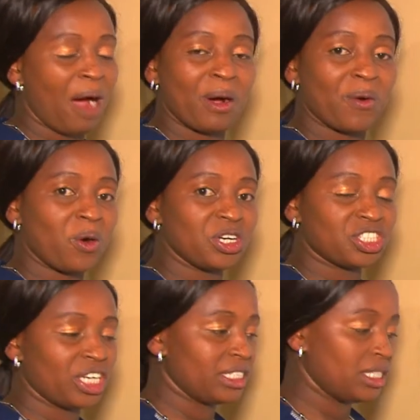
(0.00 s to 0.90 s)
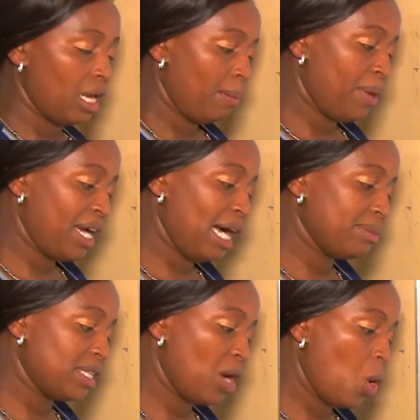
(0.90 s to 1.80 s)
our quotient
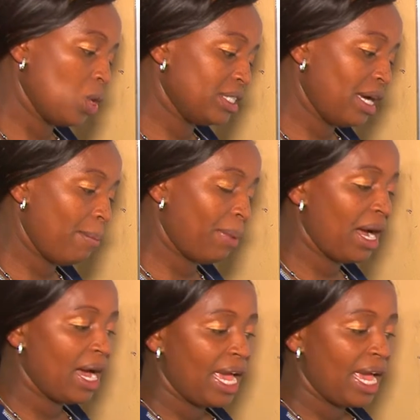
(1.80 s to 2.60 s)
becomes the whole number,